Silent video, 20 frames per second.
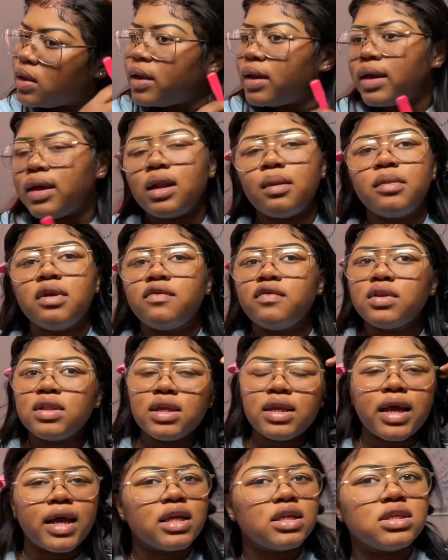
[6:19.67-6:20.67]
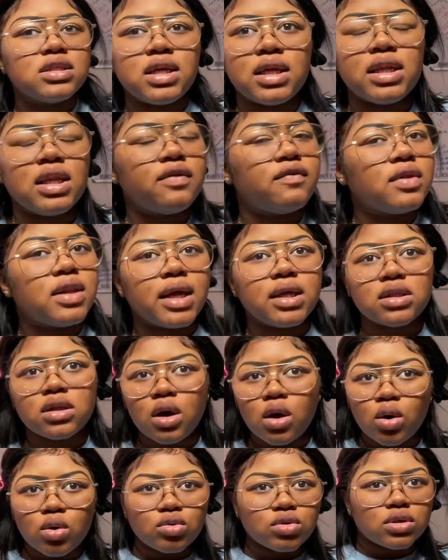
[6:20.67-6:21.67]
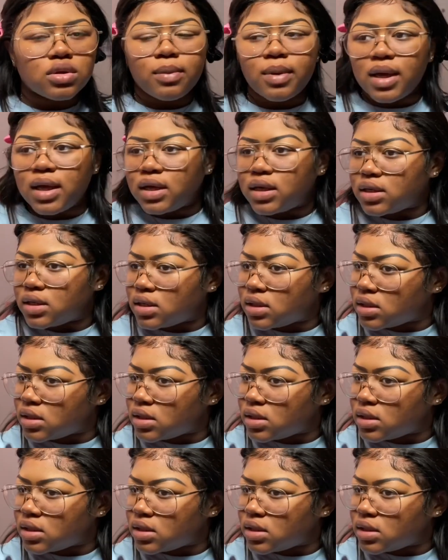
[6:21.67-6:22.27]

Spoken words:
And I mean, really, the edges ain't even like the whole shebang of this,